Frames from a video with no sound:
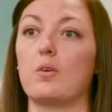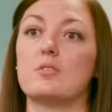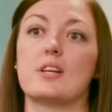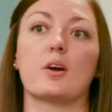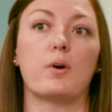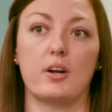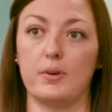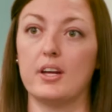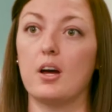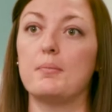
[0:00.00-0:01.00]
Roten was like, why don't
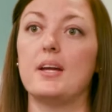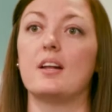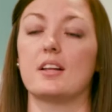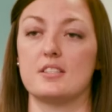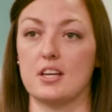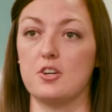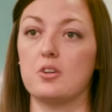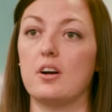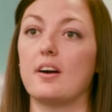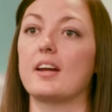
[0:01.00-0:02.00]
we come in, let's
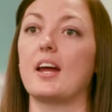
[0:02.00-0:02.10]
schedule a heart